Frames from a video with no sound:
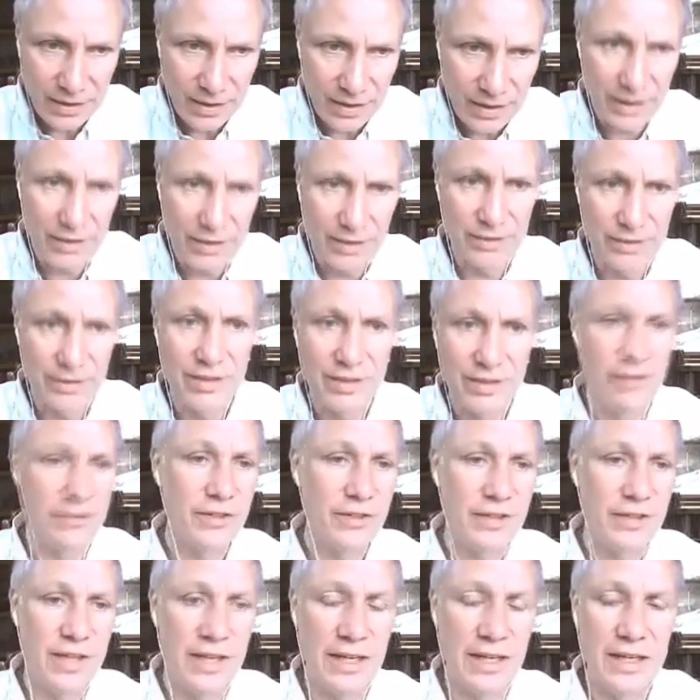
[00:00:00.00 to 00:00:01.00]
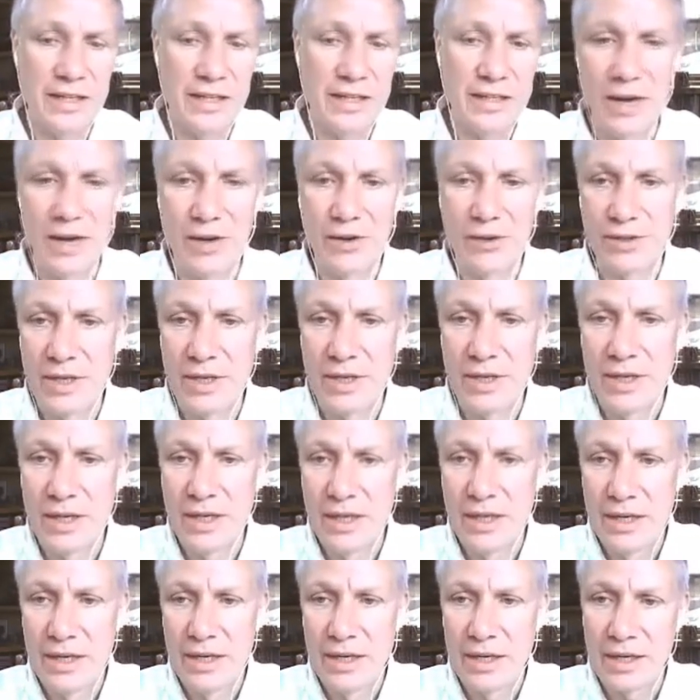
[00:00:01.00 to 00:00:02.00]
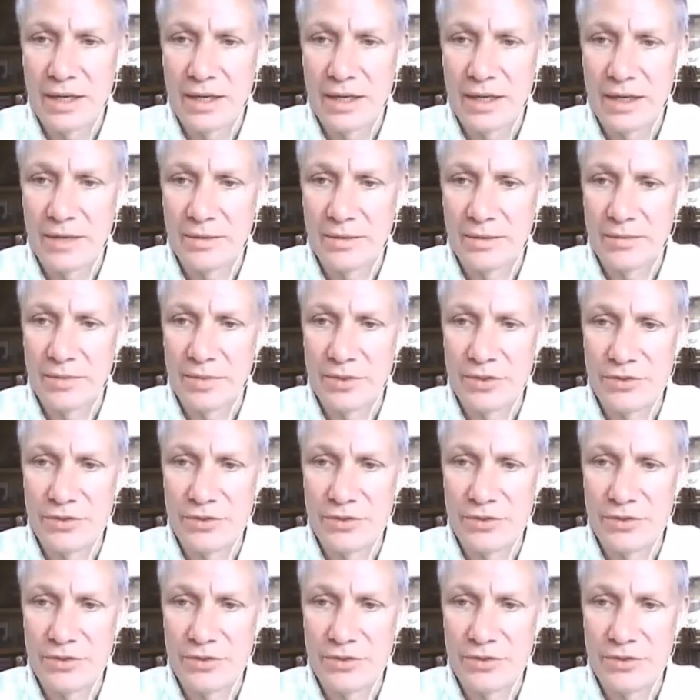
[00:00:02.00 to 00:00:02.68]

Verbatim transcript: and defecate it out, um,